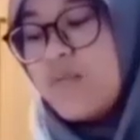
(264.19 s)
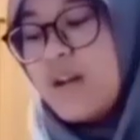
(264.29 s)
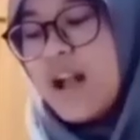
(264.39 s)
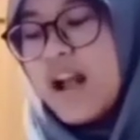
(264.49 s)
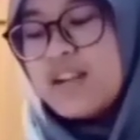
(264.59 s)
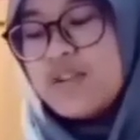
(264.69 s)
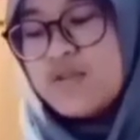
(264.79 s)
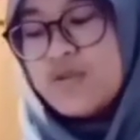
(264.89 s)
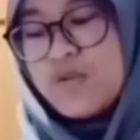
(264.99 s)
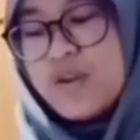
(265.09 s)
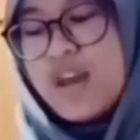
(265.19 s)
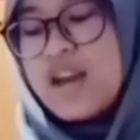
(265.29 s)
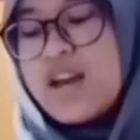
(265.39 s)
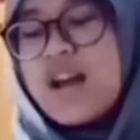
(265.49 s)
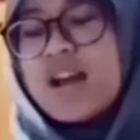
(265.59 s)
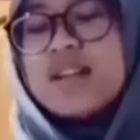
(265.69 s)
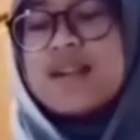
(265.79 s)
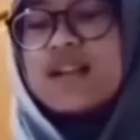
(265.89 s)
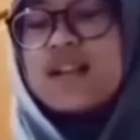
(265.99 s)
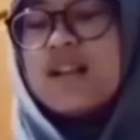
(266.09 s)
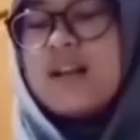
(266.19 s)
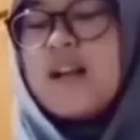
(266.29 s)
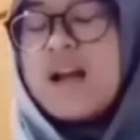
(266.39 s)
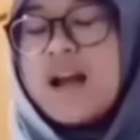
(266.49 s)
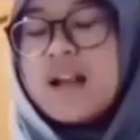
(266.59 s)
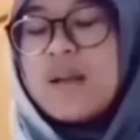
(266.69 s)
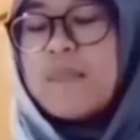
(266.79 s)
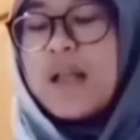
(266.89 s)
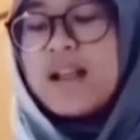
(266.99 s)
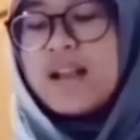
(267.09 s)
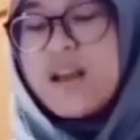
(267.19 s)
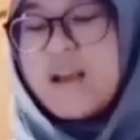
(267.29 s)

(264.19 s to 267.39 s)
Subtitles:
"What are you doing?" Nasruddin replied,